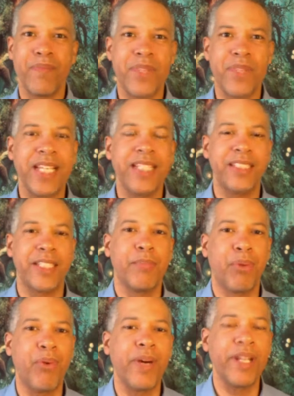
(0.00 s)
things that
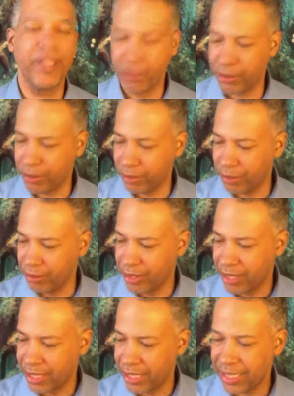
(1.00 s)
point to
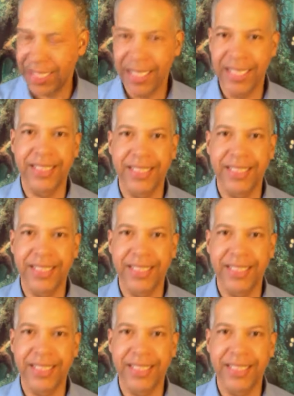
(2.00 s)
a